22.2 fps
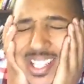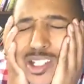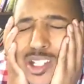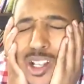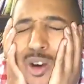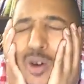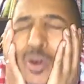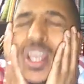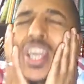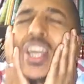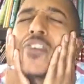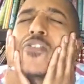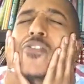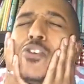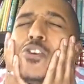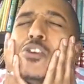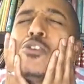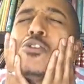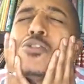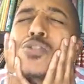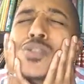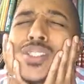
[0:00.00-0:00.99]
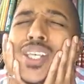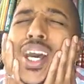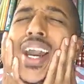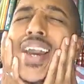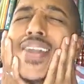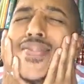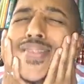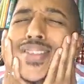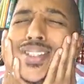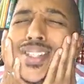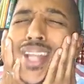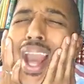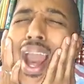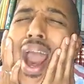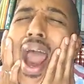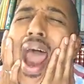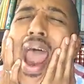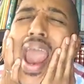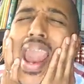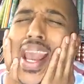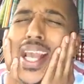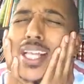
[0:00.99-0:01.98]
So if you say the
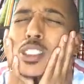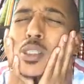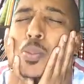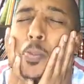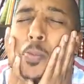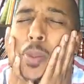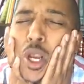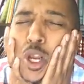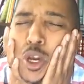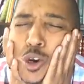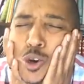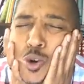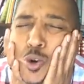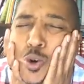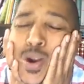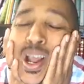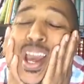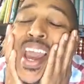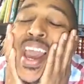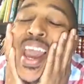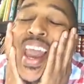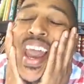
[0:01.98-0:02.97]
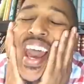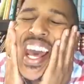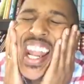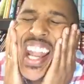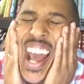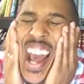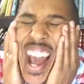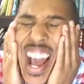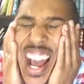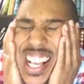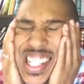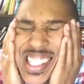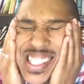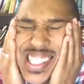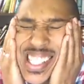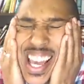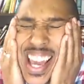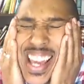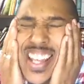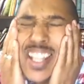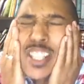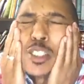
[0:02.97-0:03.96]
sky is blue and I
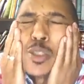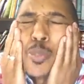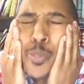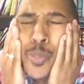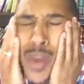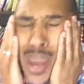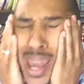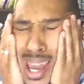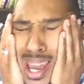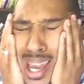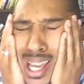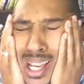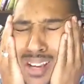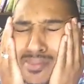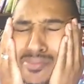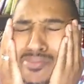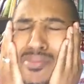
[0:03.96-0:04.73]
say it's pink,